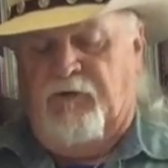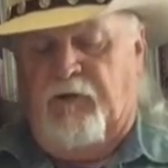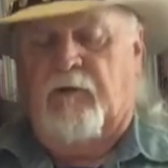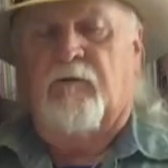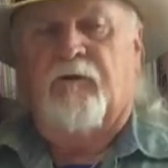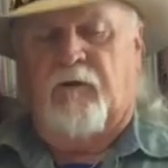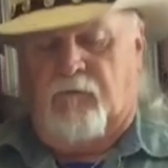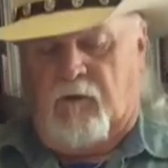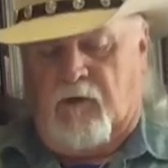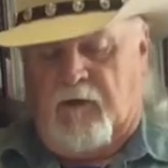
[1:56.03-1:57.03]
songs
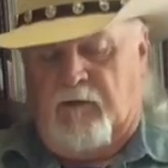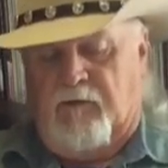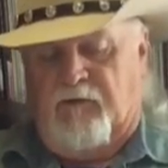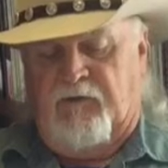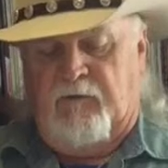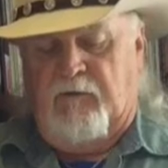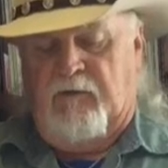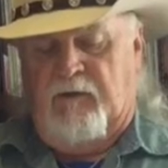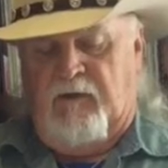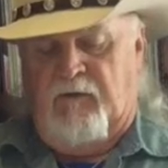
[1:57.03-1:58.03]
of crickets
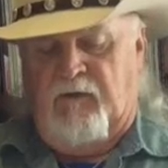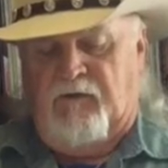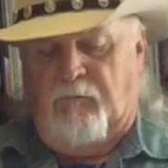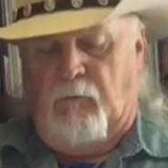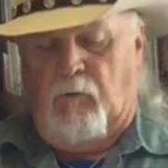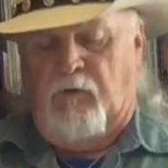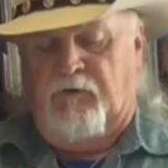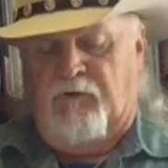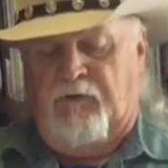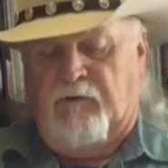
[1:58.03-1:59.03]
in this
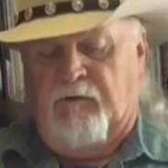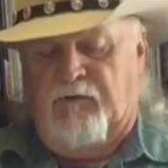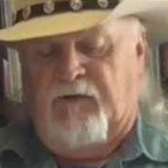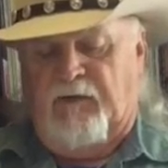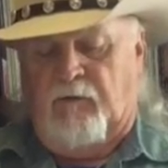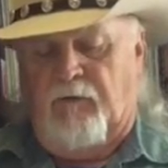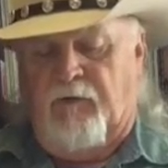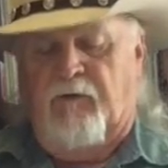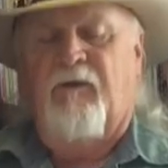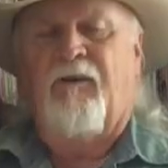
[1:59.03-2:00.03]
moist
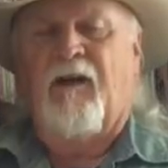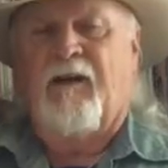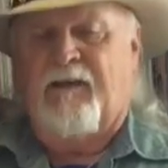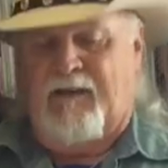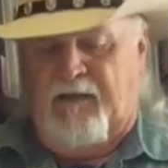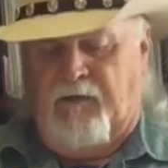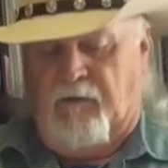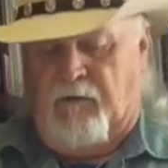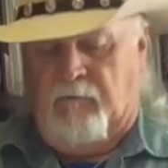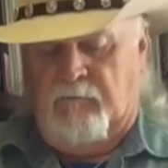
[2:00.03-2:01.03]
south night
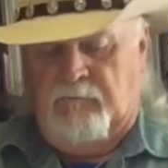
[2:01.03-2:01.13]
air.